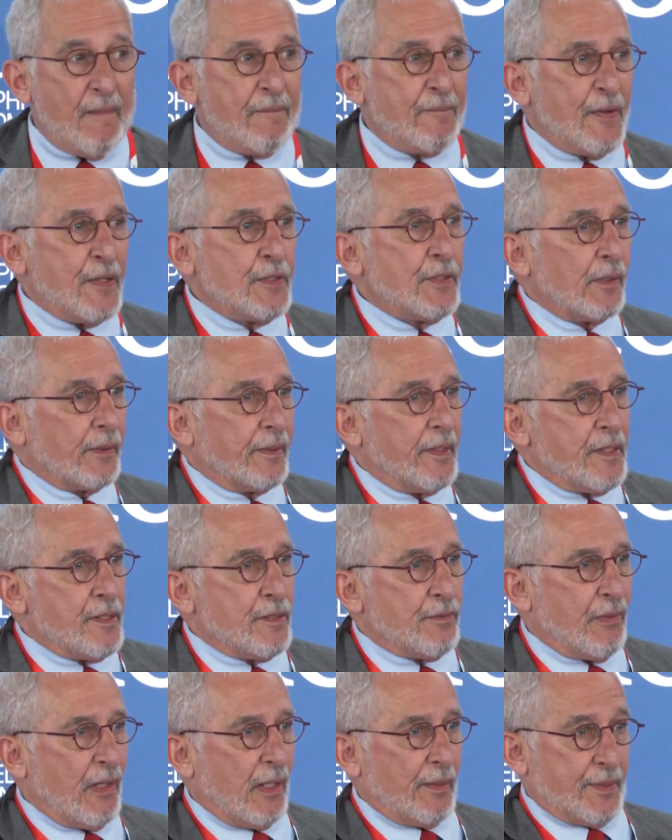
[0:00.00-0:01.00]
official
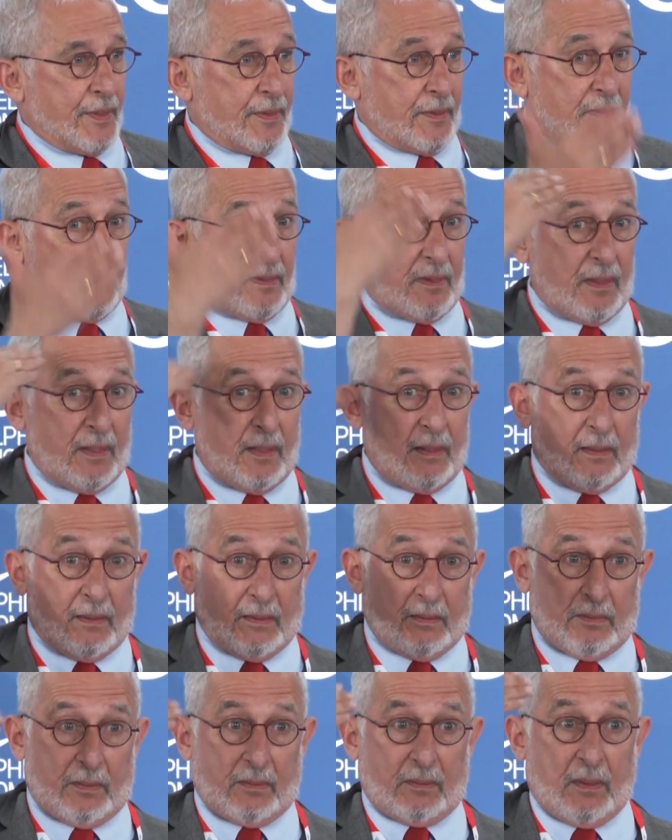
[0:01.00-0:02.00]
Israel
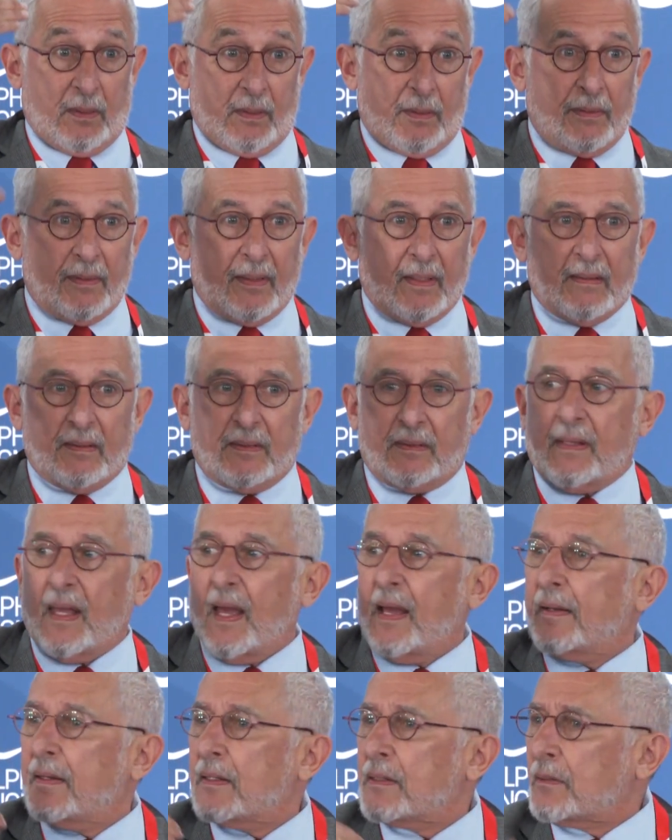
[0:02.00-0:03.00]
sees the
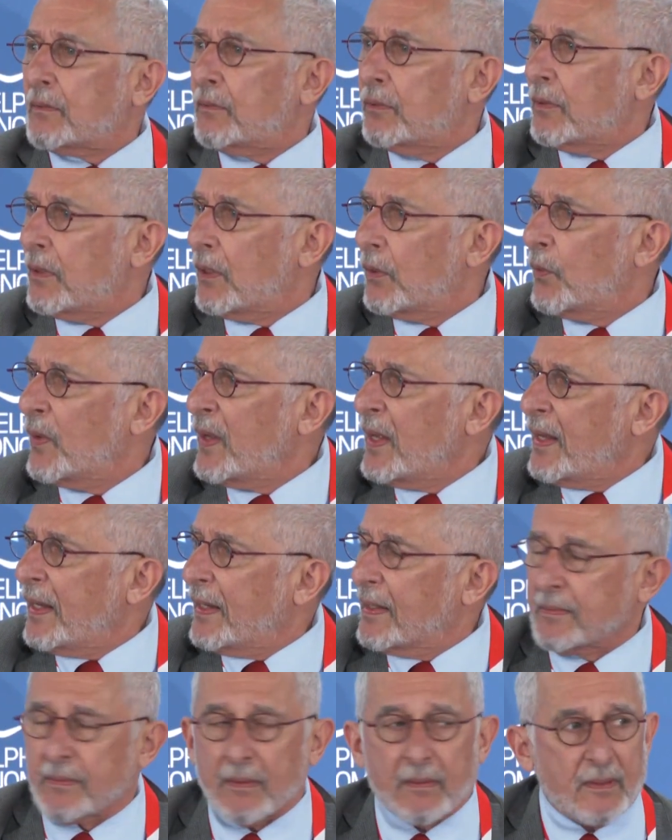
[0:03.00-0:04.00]
status quo
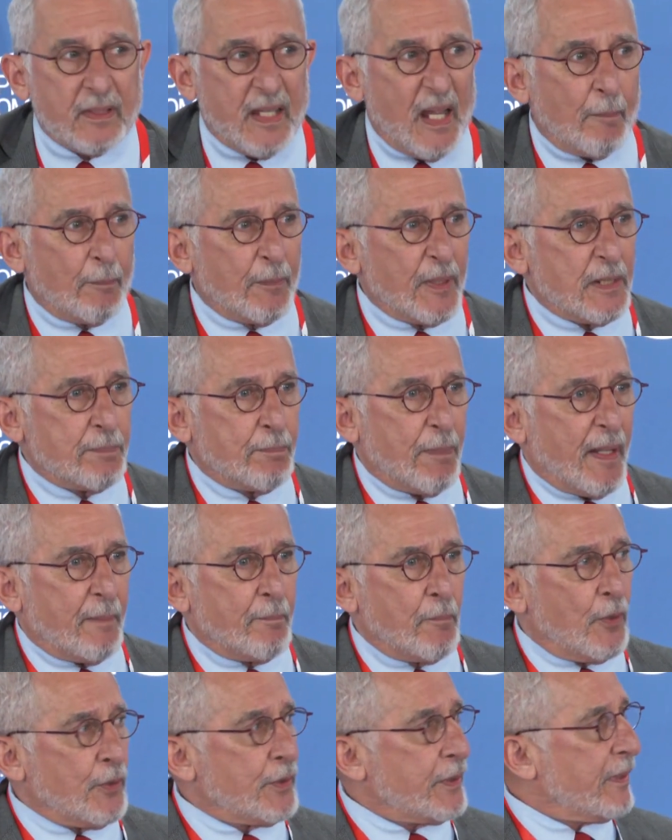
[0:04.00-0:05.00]
as established by
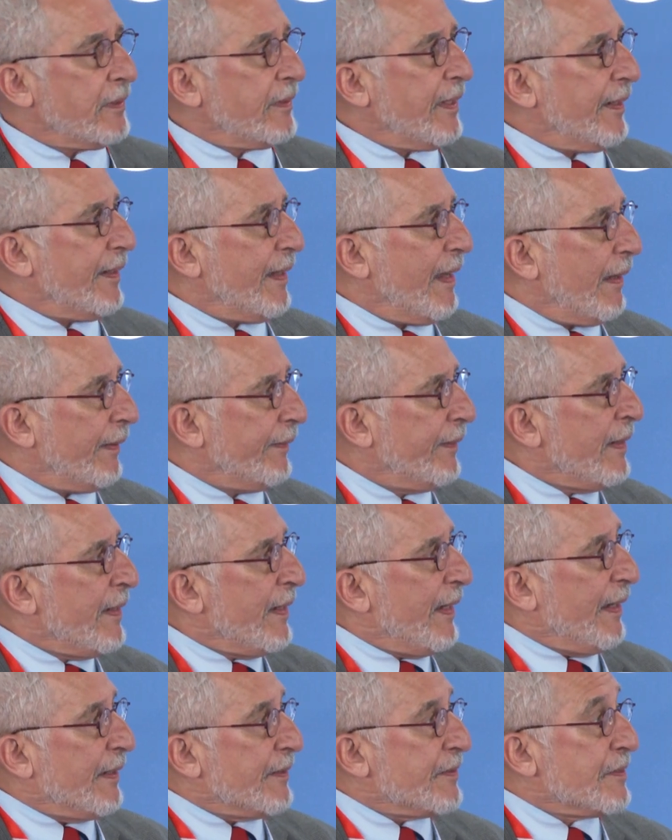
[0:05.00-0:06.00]
Moshe Dayan
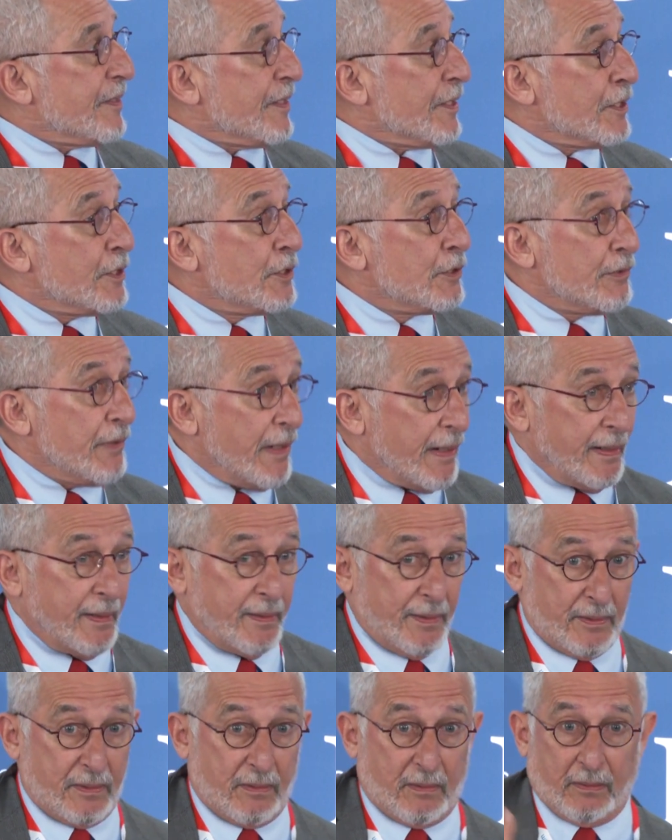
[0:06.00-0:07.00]
as the
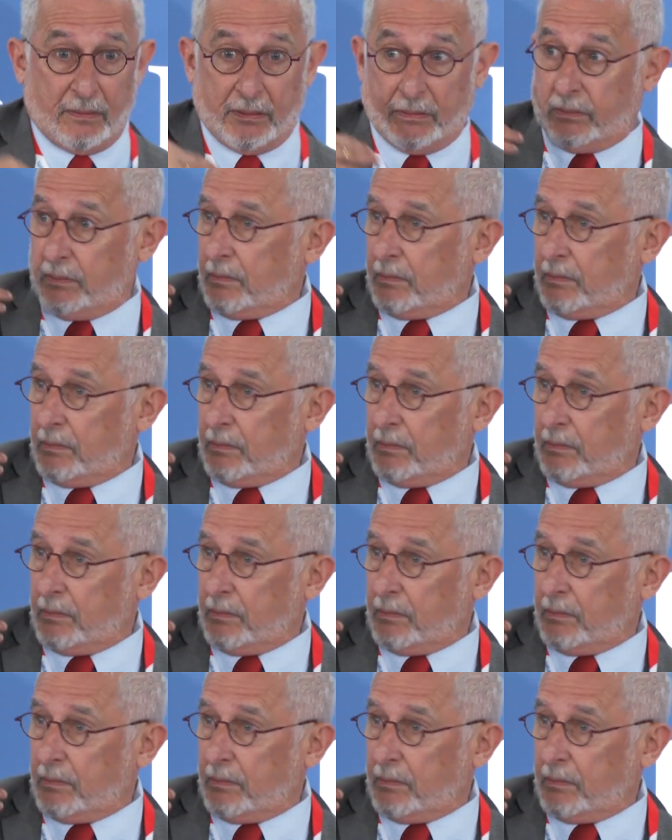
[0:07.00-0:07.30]
greatest